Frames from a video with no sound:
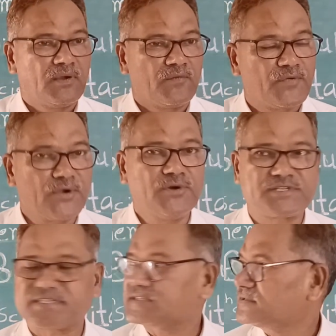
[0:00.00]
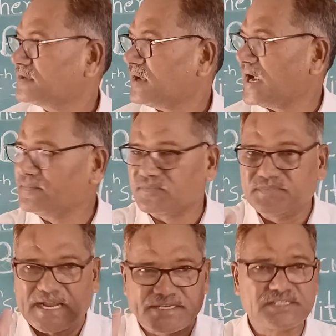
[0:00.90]
fruits,
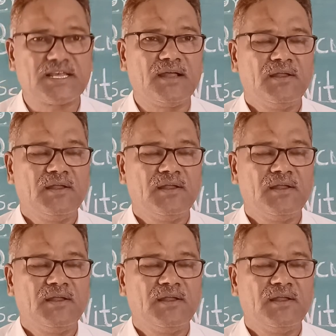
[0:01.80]
and that is